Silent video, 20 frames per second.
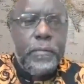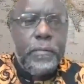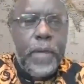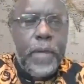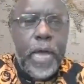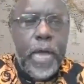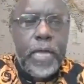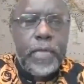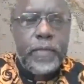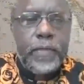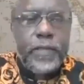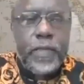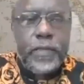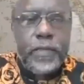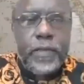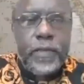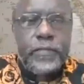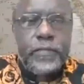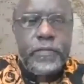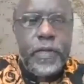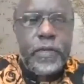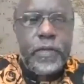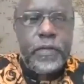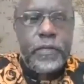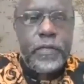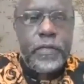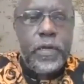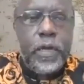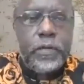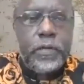My
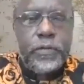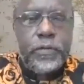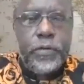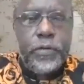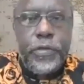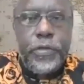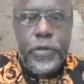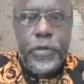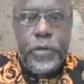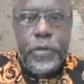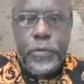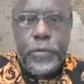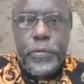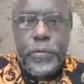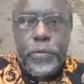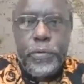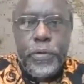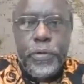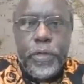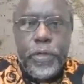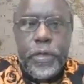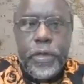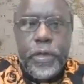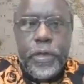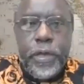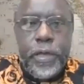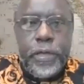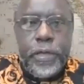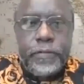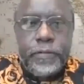suggestion to you
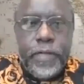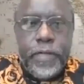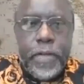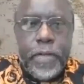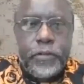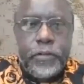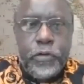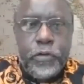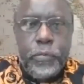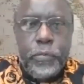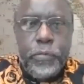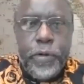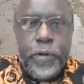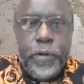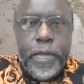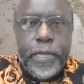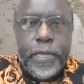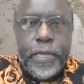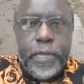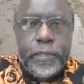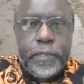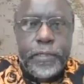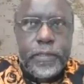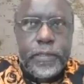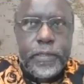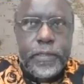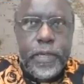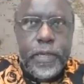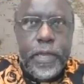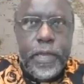is that you break it
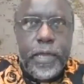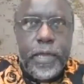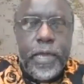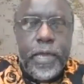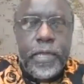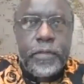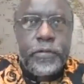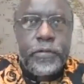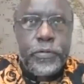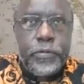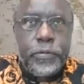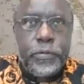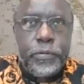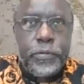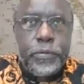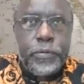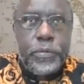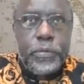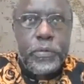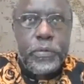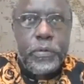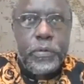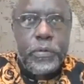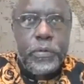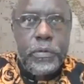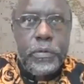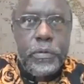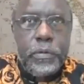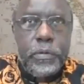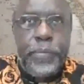into
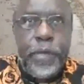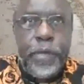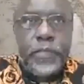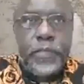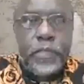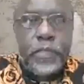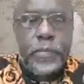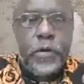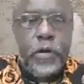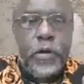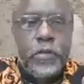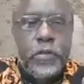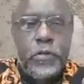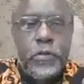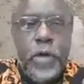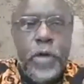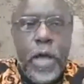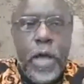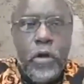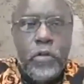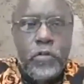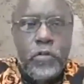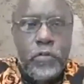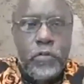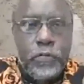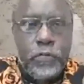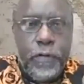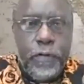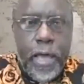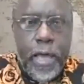pieces, because you are going
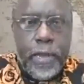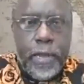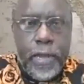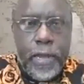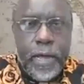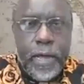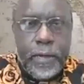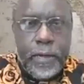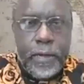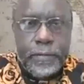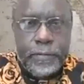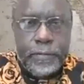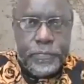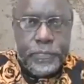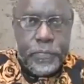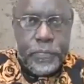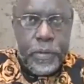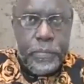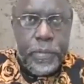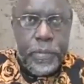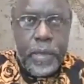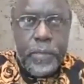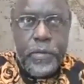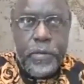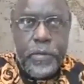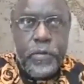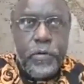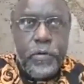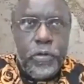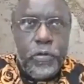to find that
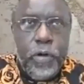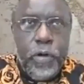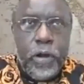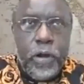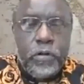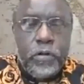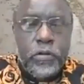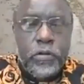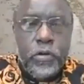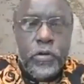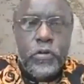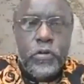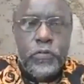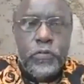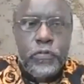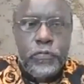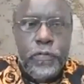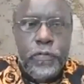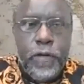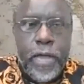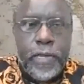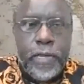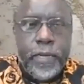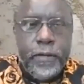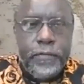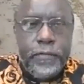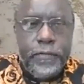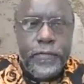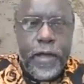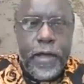maybe you are not going to
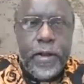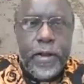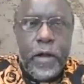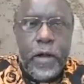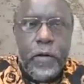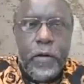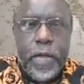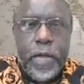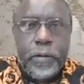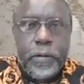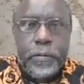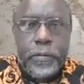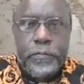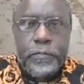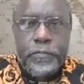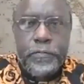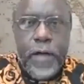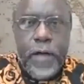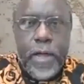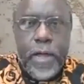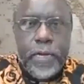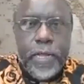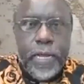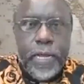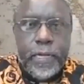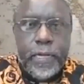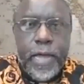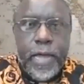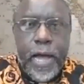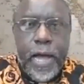find a funder who can fund
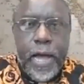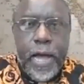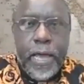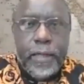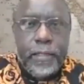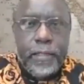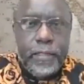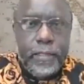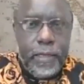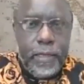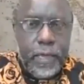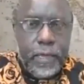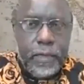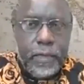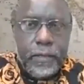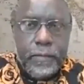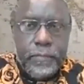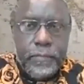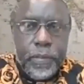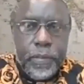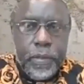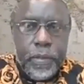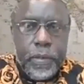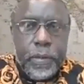the entire thing,